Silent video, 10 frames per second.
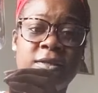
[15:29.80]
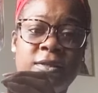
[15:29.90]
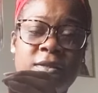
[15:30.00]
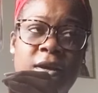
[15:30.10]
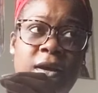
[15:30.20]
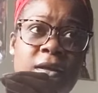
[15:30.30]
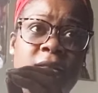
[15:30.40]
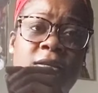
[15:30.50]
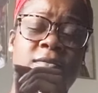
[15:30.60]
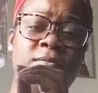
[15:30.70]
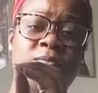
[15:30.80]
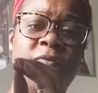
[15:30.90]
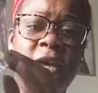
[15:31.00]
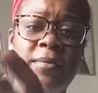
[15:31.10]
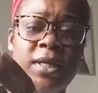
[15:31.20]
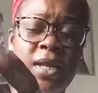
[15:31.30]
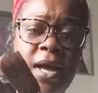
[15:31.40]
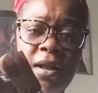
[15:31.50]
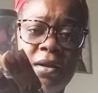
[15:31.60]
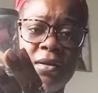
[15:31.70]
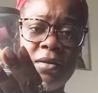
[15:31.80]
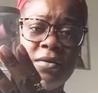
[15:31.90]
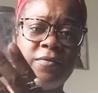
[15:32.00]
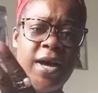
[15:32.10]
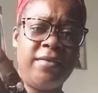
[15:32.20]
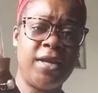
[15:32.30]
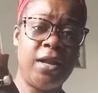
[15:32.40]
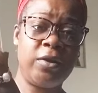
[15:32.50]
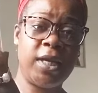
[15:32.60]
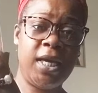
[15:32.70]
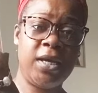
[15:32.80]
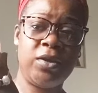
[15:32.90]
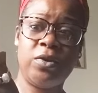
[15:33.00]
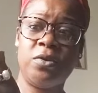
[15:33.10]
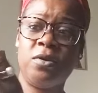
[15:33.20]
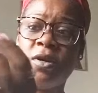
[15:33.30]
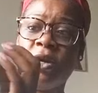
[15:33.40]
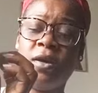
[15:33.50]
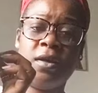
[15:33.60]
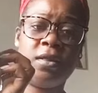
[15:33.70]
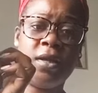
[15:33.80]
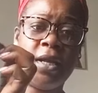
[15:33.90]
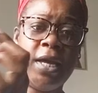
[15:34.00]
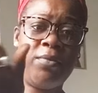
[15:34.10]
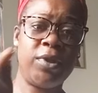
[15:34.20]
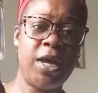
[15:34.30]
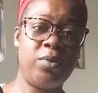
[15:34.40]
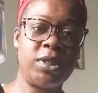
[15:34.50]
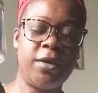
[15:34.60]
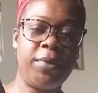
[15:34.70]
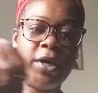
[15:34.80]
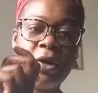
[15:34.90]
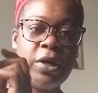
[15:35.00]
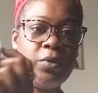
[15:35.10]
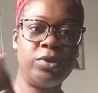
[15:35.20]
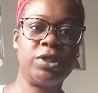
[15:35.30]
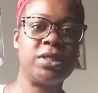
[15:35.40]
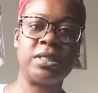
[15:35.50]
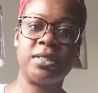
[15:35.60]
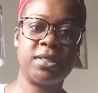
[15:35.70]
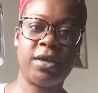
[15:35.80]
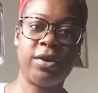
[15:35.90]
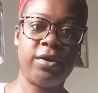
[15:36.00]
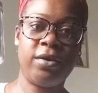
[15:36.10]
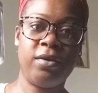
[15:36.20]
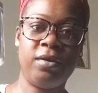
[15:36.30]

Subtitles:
The Family Dollar $5 candle, the label that was up here, it was just a sticker.